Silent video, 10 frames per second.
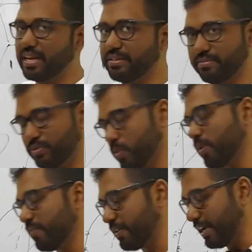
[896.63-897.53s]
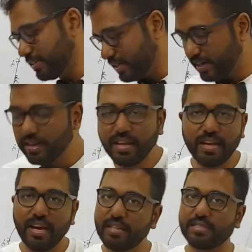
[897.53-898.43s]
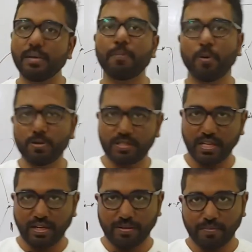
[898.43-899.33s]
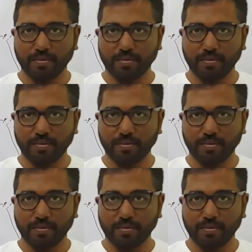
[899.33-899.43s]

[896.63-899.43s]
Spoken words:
and you would have guessed it, it's the pole star,